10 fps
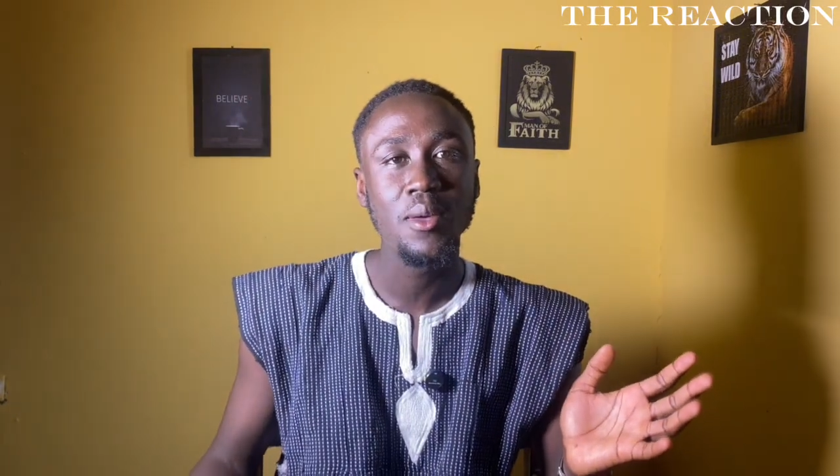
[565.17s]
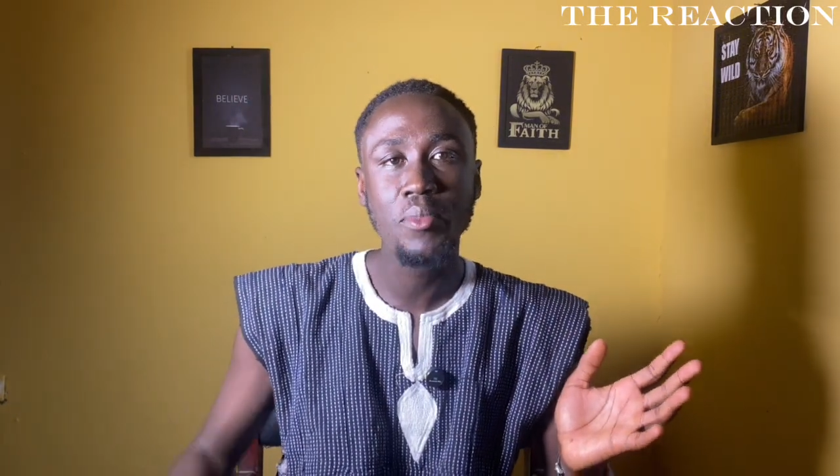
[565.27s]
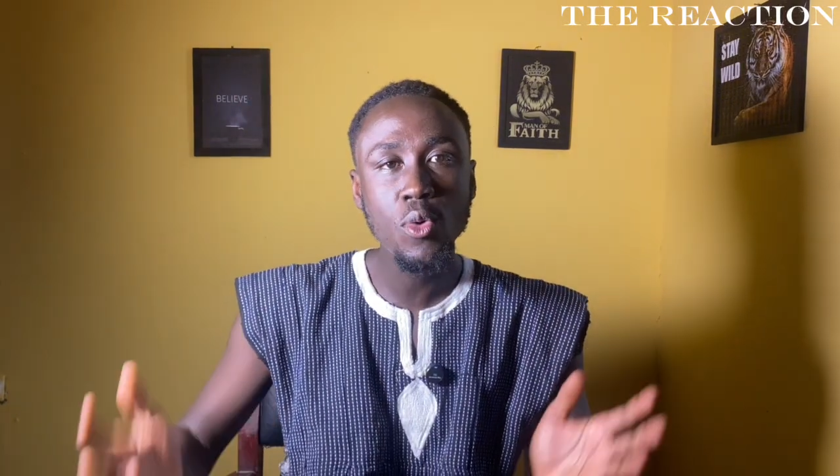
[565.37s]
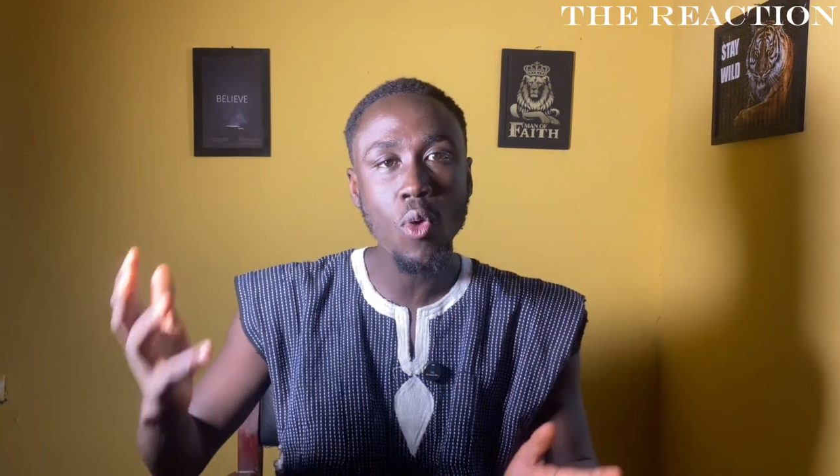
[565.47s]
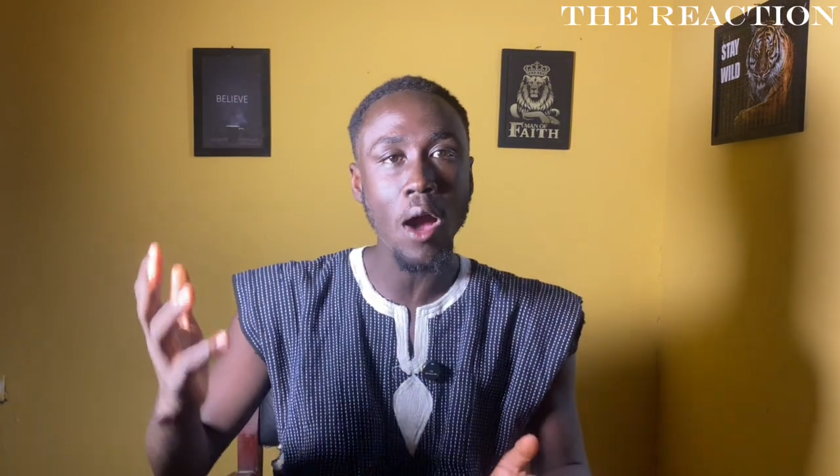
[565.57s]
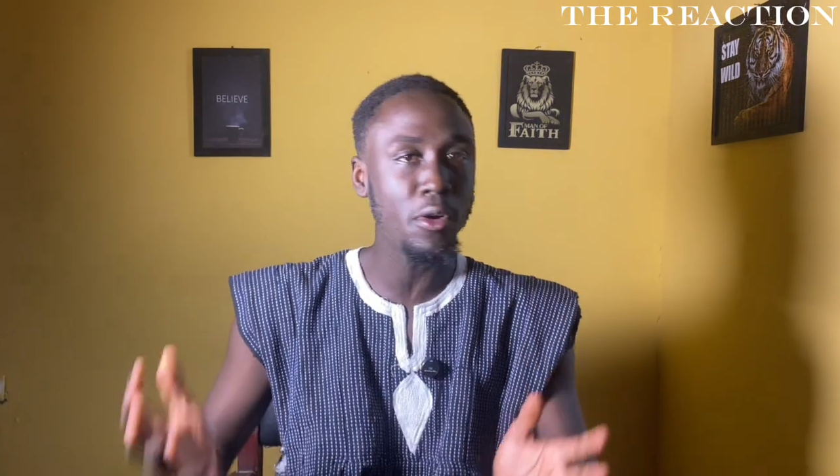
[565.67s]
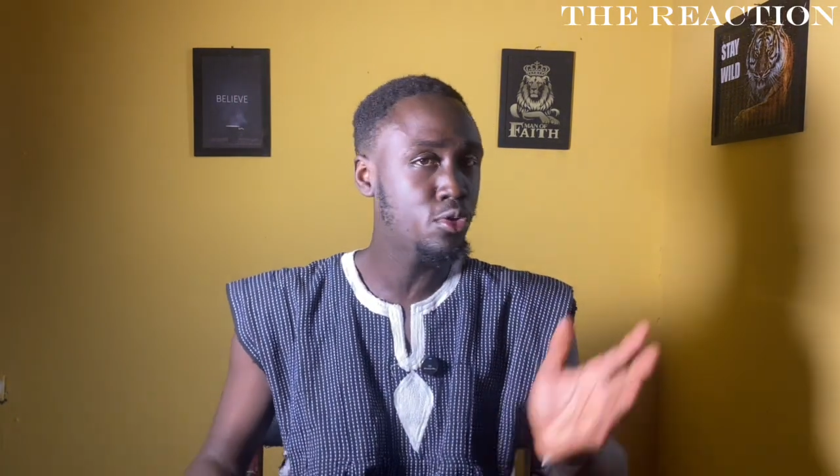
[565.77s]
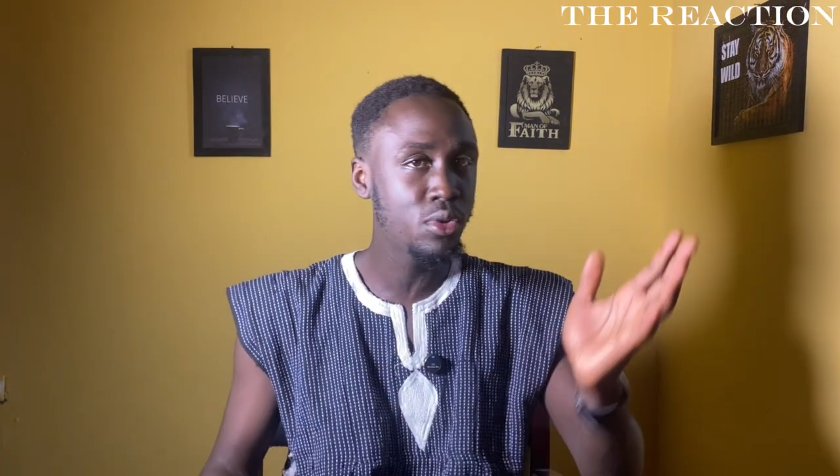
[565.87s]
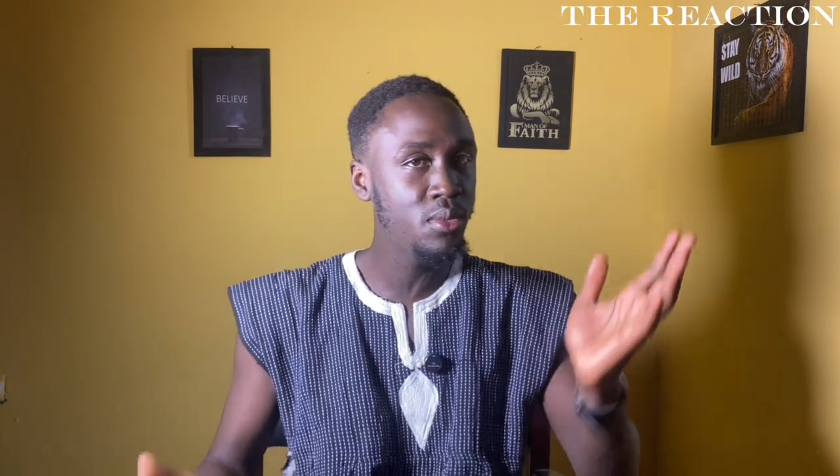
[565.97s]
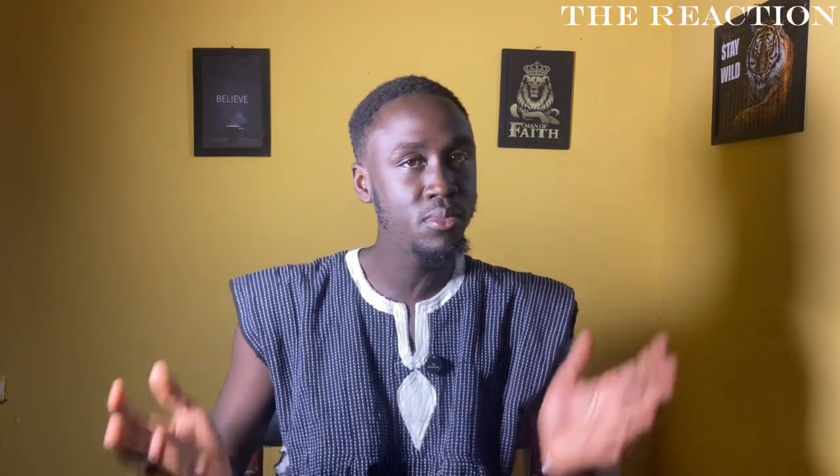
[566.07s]
Meanwhile, it
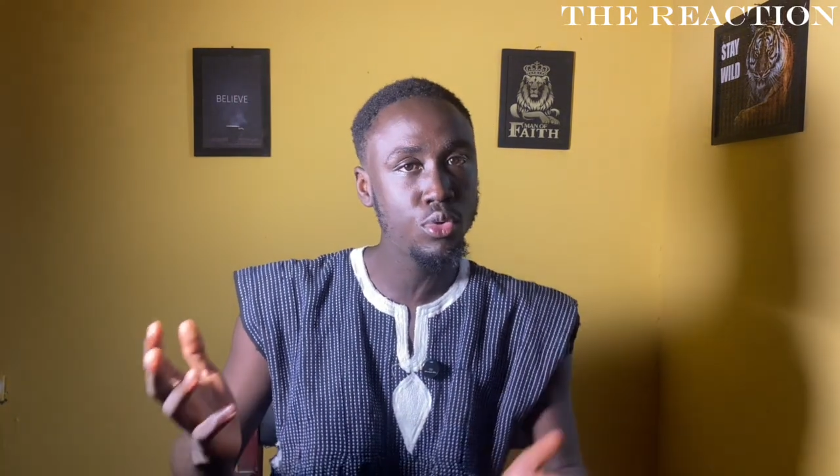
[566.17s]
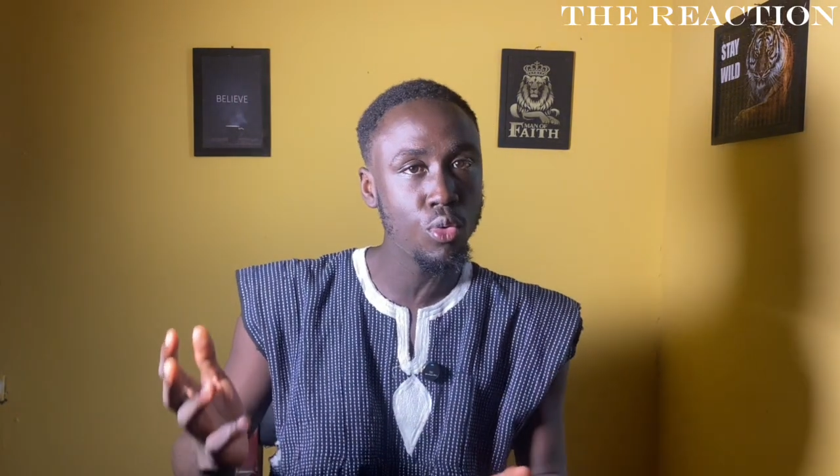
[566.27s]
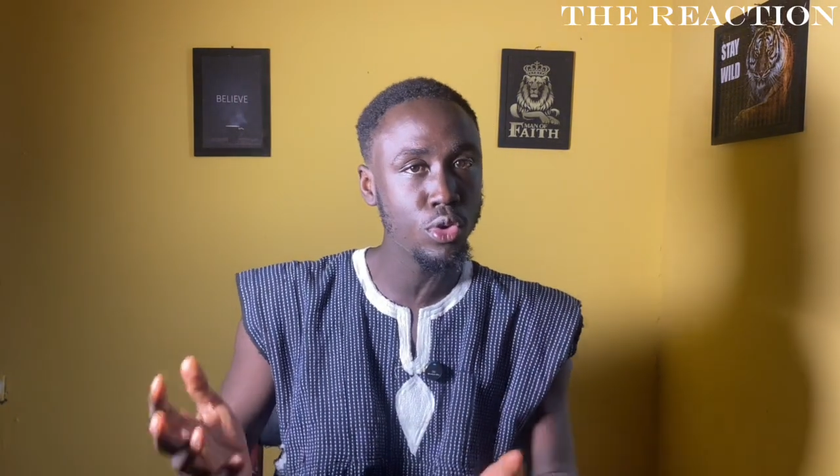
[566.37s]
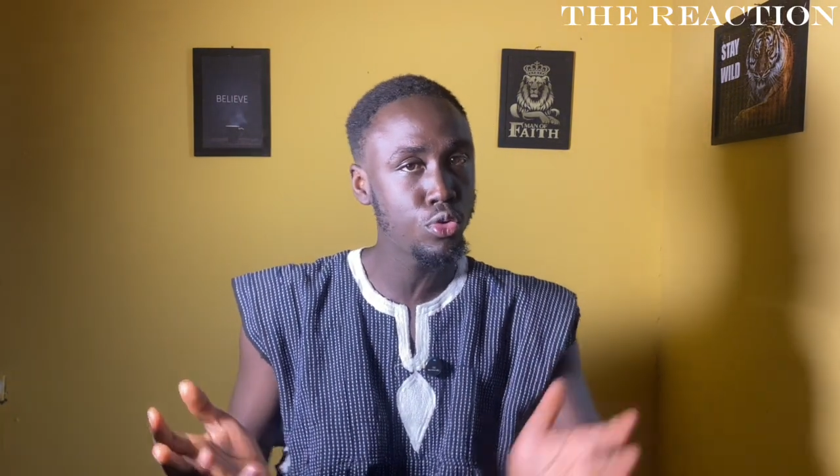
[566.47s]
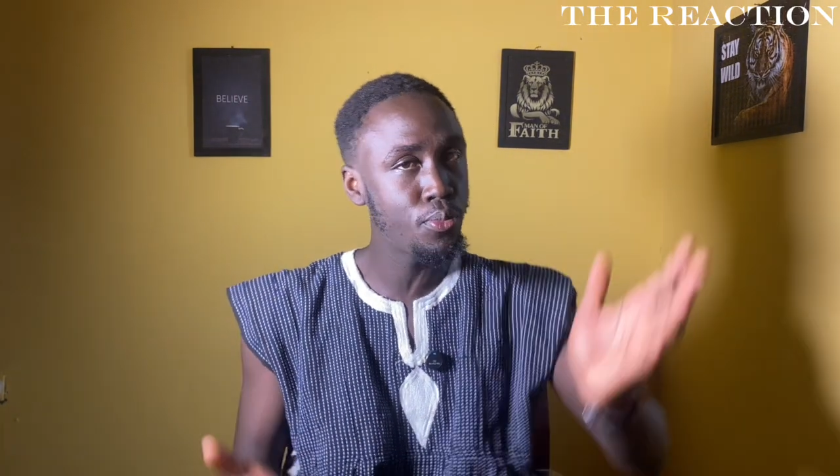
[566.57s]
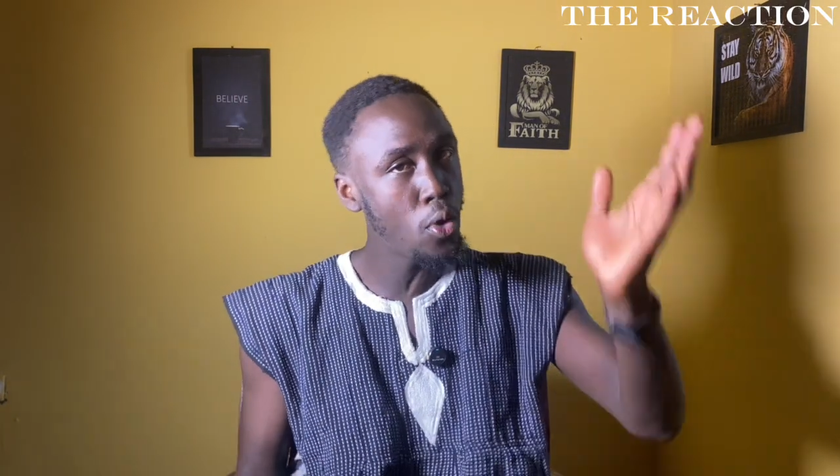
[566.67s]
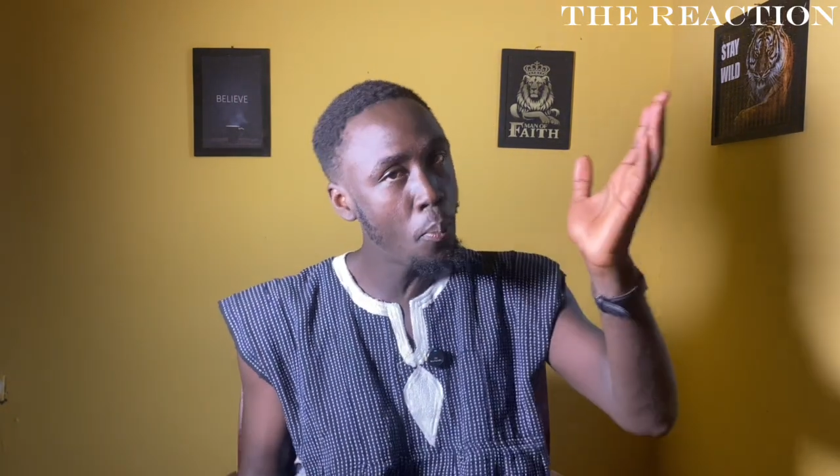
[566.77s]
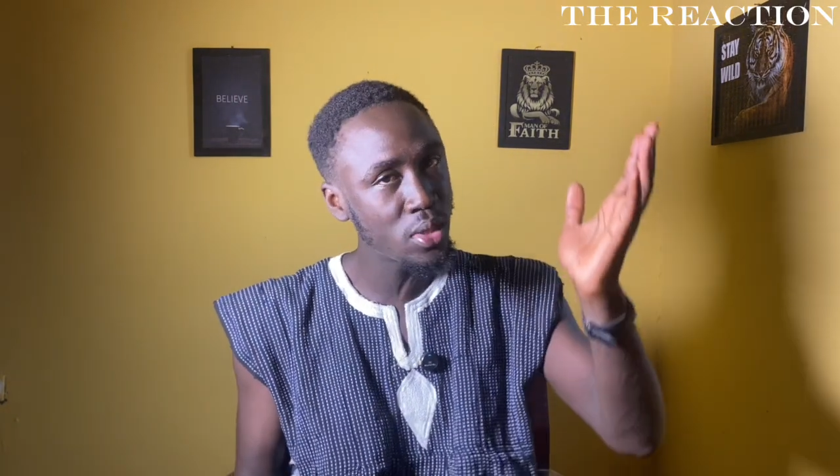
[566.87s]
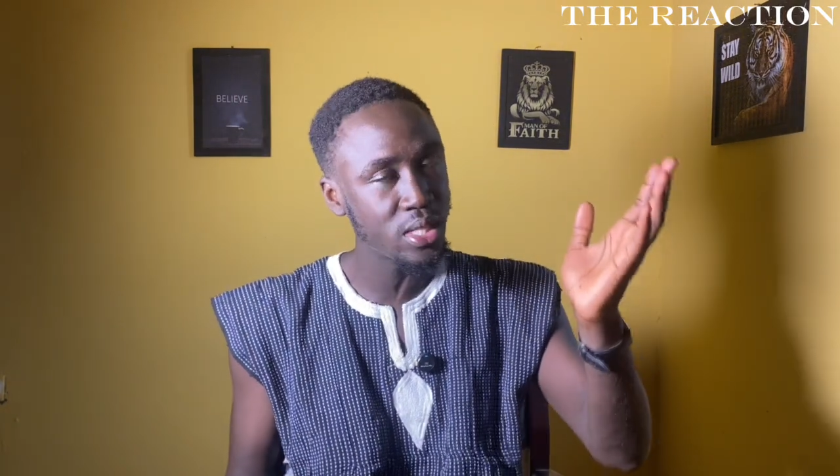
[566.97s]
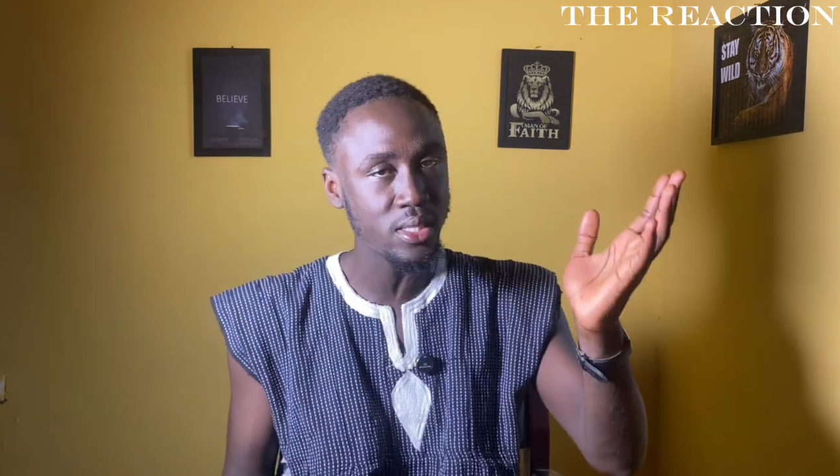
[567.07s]
shouldn't be so. It should be
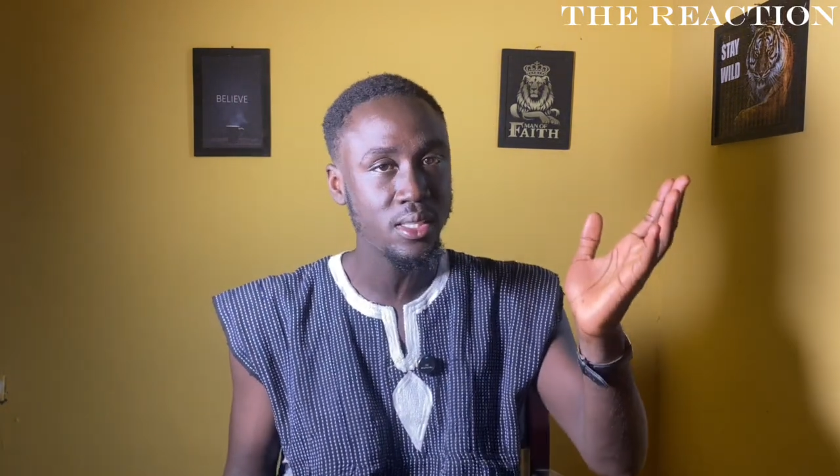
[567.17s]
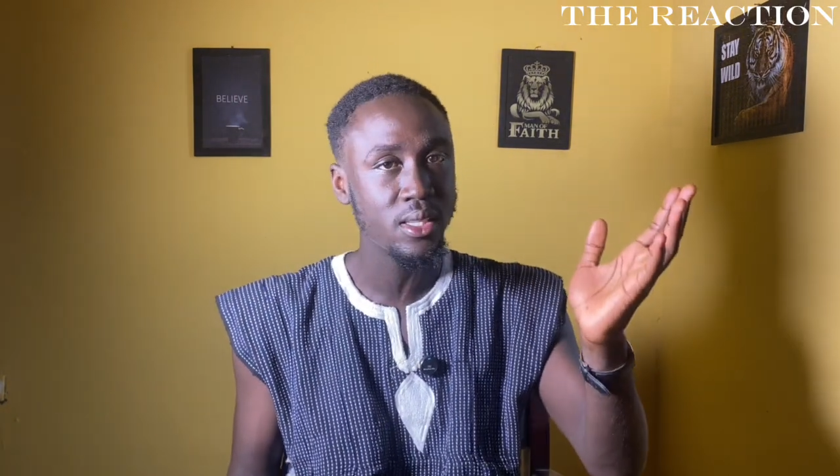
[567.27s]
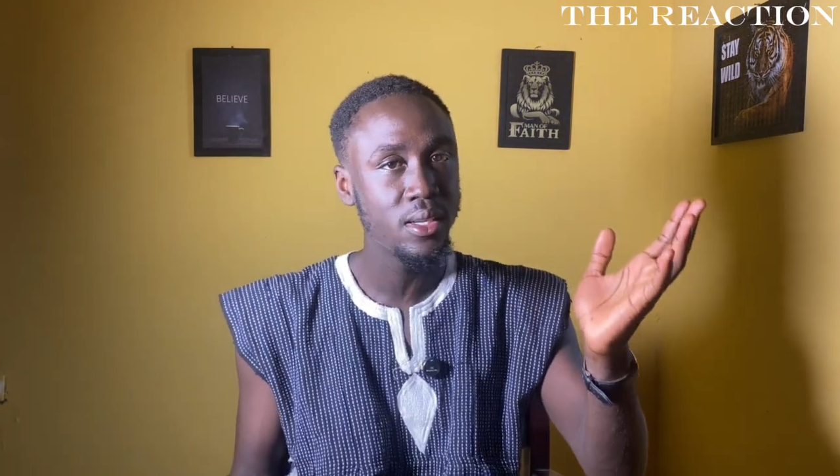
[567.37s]
opposite.